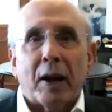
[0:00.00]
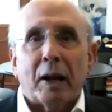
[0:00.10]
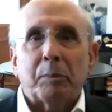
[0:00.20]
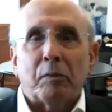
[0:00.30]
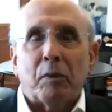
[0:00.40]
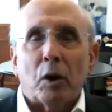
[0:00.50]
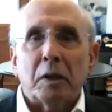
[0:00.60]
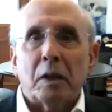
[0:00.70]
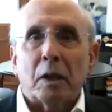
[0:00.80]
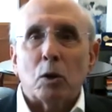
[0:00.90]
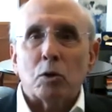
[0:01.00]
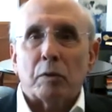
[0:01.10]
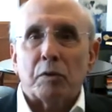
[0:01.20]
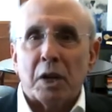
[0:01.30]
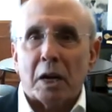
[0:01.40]
helped avoid the use
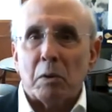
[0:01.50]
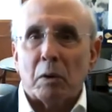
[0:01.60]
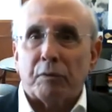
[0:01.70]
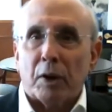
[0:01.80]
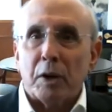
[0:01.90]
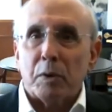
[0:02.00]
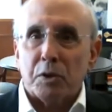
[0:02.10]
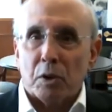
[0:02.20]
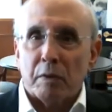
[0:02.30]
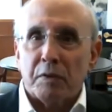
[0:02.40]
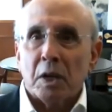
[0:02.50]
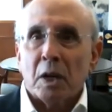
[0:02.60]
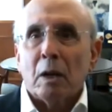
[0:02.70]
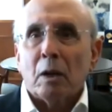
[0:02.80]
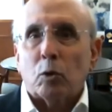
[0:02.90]
of general fund reserves
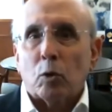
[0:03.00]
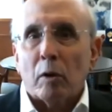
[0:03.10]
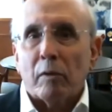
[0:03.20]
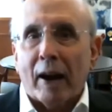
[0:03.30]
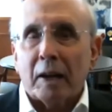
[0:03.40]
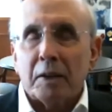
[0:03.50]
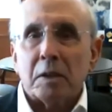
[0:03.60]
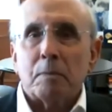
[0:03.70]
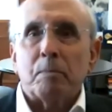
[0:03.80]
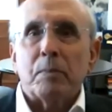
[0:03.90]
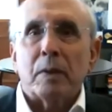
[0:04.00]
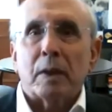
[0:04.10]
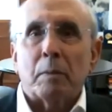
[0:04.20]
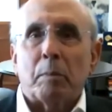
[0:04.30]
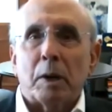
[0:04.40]
to rebalance
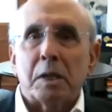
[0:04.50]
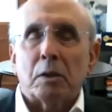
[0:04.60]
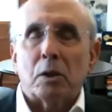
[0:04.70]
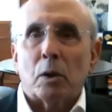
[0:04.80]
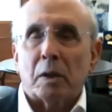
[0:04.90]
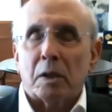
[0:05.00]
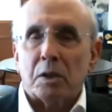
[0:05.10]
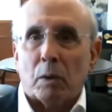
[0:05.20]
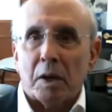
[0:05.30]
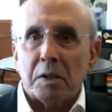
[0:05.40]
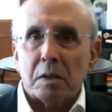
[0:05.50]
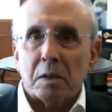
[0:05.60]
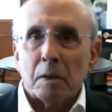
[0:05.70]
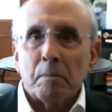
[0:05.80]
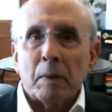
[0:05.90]
the budget during this
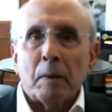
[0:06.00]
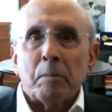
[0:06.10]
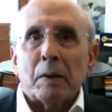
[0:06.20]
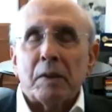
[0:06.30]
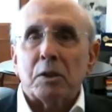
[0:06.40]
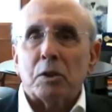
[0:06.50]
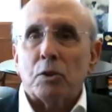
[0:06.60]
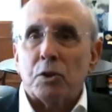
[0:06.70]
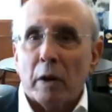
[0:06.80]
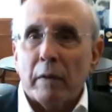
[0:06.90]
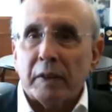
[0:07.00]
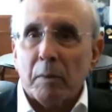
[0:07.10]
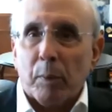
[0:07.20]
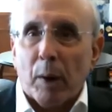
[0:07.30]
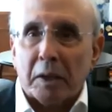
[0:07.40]
crisis. These
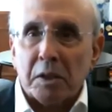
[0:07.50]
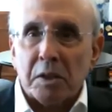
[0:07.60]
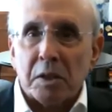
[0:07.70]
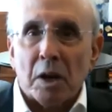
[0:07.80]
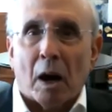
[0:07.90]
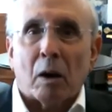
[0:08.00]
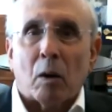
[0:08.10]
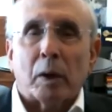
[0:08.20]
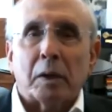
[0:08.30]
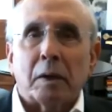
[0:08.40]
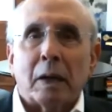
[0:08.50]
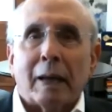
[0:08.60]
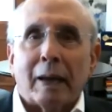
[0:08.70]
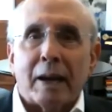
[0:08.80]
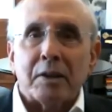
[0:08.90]
conservative practices are what
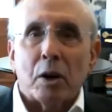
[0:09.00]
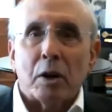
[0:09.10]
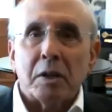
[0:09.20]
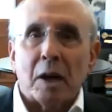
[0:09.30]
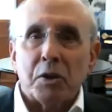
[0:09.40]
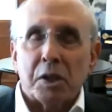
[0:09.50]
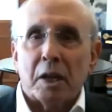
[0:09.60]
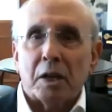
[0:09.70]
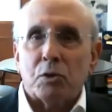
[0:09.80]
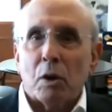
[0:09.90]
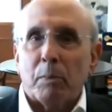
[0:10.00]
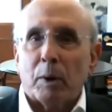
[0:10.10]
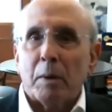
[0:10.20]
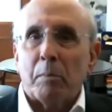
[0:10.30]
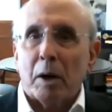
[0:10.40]
has earned our city
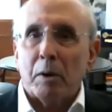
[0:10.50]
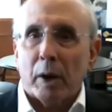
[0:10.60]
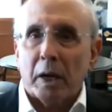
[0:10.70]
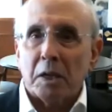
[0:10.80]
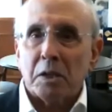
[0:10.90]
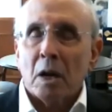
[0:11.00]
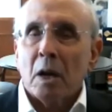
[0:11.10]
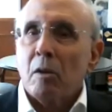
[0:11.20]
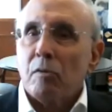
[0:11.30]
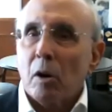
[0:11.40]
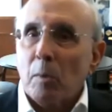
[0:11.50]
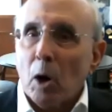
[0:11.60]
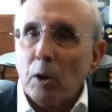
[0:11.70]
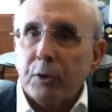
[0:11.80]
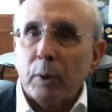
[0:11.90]
AAA bond ratings from
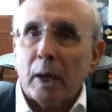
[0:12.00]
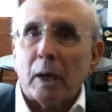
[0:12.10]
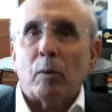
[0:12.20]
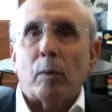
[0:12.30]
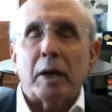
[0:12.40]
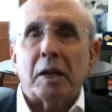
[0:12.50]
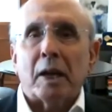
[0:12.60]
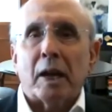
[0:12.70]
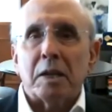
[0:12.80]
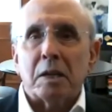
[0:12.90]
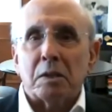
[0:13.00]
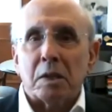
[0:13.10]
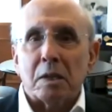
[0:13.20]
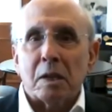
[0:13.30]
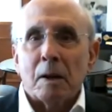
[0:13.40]
all three rating
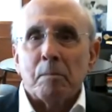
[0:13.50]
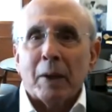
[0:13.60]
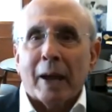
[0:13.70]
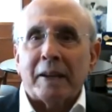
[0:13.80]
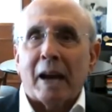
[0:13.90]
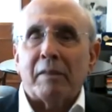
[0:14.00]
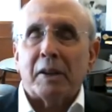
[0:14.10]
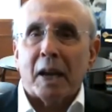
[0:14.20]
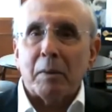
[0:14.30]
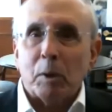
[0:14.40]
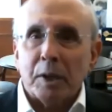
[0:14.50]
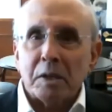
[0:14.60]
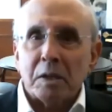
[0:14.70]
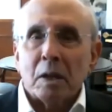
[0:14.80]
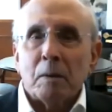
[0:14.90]
agencies and have enabled
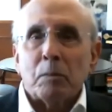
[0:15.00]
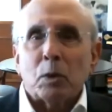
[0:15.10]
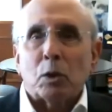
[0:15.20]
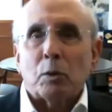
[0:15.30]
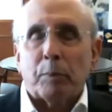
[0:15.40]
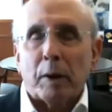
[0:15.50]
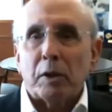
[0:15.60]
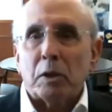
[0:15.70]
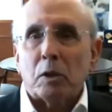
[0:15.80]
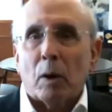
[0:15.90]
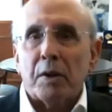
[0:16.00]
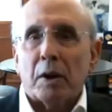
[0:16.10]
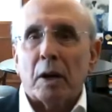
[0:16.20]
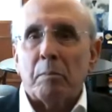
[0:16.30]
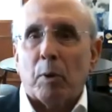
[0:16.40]
us to pivot to
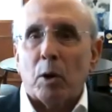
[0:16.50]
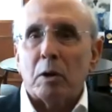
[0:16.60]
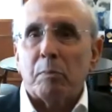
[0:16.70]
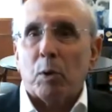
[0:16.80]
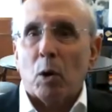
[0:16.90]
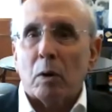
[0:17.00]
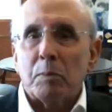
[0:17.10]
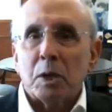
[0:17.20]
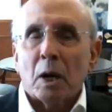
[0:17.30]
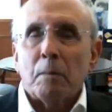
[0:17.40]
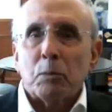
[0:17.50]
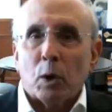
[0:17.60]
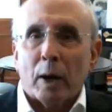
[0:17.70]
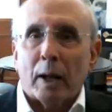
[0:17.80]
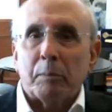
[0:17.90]
other important programs
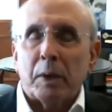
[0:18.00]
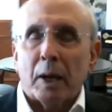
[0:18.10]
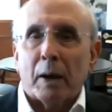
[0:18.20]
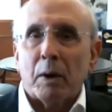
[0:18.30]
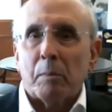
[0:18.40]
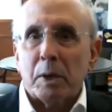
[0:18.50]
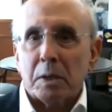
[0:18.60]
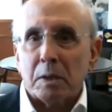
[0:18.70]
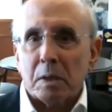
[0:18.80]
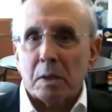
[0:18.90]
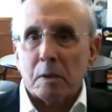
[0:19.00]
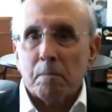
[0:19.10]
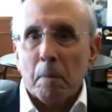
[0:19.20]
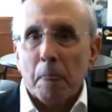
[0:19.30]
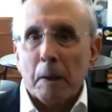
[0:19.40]
to help the area businesses.
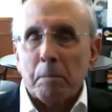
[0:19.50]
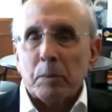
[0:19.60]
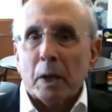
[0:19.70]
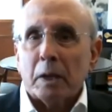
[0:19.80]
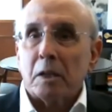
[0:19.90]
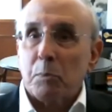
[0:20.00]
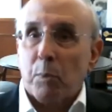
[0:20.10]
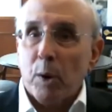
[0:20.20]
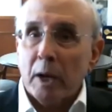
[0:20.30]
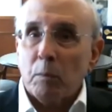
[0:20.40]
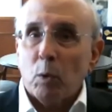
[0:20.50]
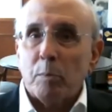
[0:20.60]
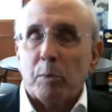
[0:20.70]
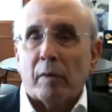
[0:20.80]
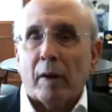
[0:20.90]
In the spring, we
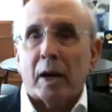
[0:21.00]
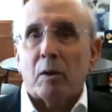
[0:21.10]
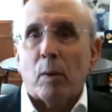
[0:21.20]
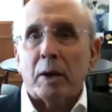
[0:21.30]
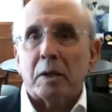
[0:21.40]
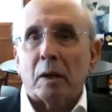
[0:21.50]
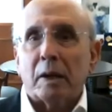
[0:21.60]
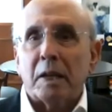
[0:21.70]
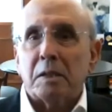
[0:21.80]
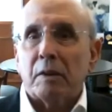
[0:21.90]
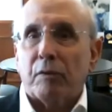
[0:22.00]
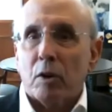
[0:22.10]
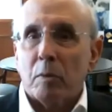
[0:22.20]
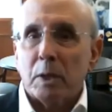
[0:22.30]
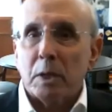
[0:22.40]
provided rental lease
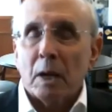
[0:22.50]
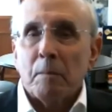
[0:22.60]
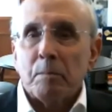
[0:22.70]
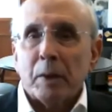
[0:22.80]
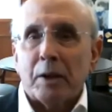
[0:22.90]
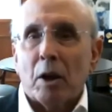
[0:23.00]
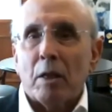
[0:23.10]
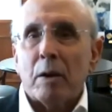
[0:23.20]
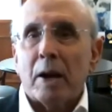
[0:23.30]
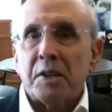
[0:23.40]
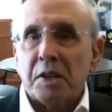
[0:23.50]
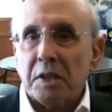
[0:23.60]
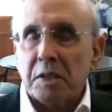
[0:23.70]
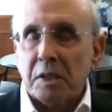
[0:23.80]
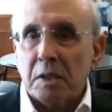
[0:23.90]
deferments and other
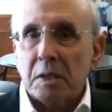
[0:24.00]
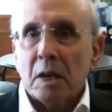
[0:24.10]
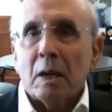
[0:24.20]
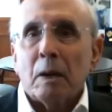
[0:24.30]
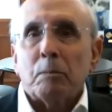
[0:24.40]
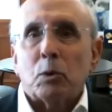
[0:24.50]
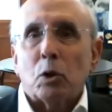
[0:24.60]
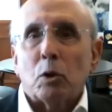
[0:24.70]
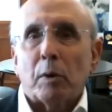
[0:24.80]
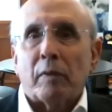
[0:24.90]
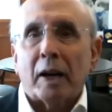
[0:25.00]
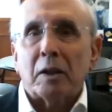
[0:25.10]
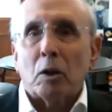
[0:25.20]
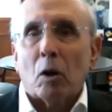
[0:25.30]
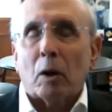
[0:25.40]
assistance to
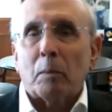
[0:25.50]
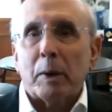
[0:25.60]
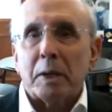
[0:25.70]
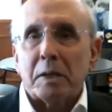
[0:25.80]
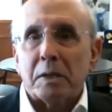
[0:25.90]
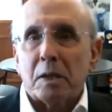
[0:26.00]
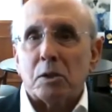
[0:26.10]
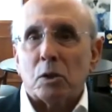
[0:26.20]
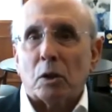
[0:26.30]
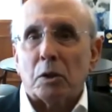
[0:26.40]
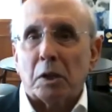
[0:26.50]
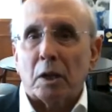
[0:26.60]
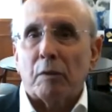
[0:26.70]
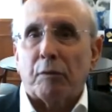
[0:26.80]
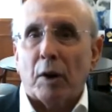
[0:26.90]
provide local businesses to
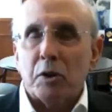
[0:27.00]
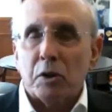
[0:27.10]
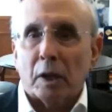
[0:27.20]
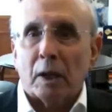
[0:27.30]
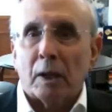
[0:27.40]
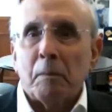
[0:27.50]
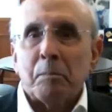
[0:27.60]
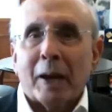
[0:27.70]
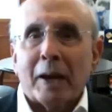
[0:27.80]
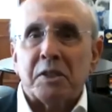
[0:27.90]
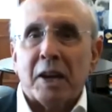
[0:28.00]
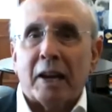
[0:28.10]
continue functioning in